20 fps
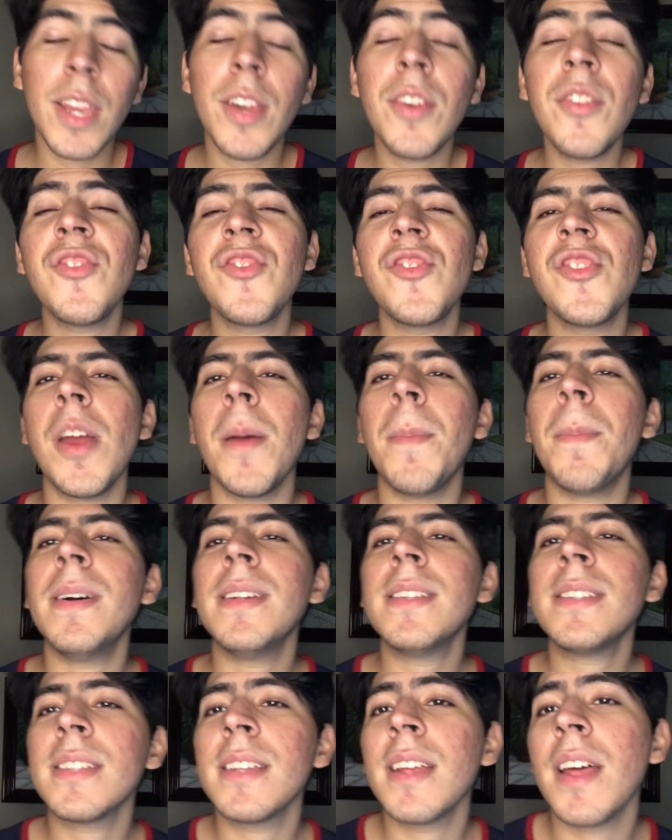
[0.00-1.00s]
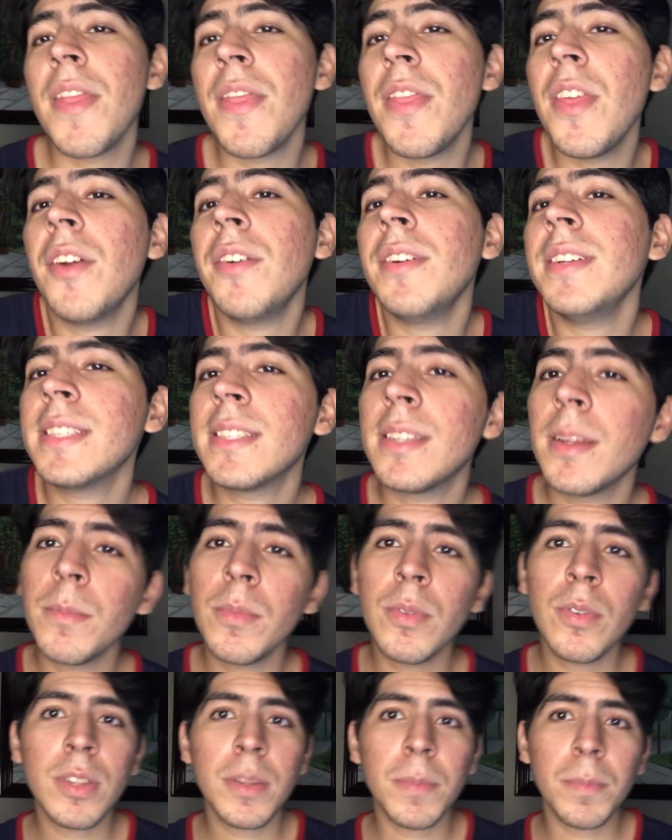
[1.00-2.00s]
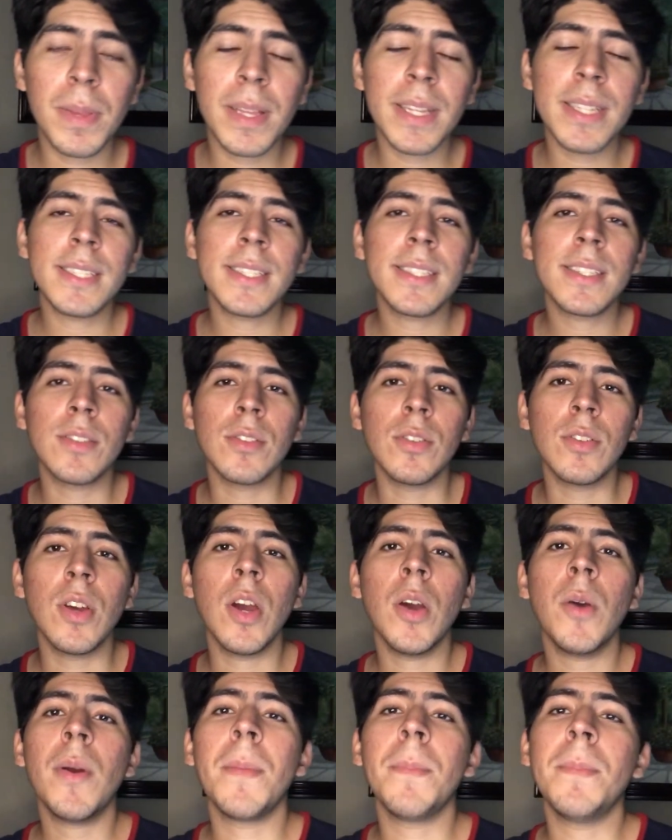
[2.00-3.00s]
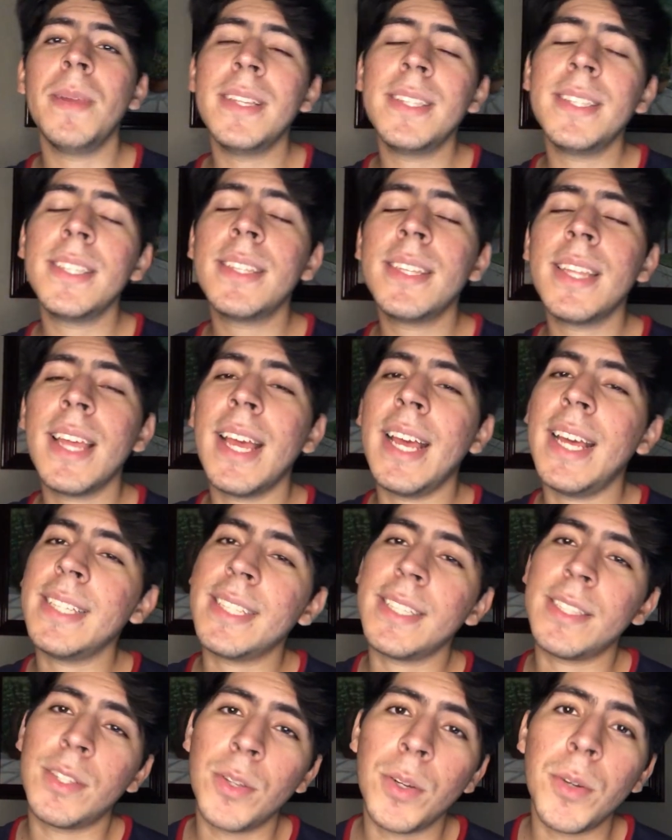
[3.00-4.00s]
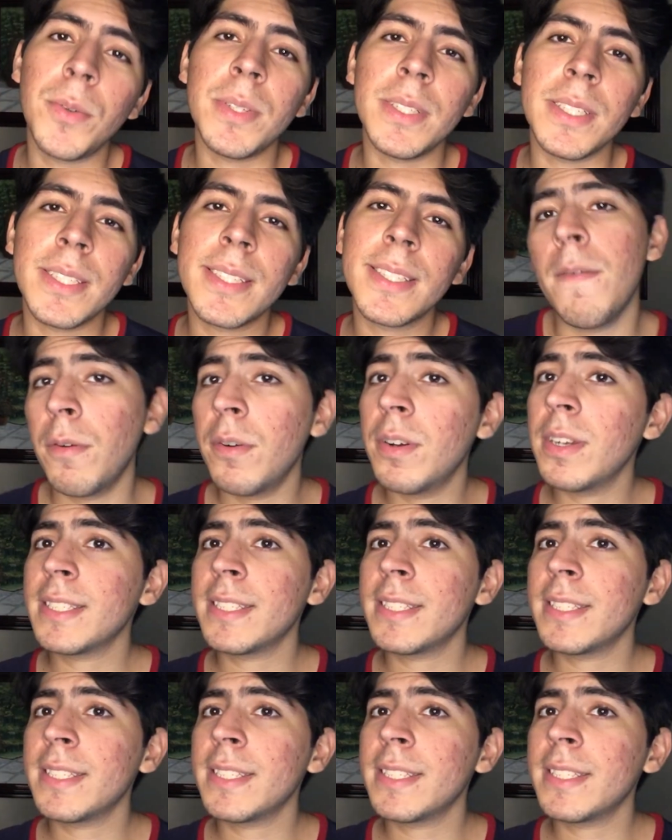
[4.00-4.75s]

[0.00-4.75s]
Here in Chiapas, there is some good places to go and visit as a tourist. For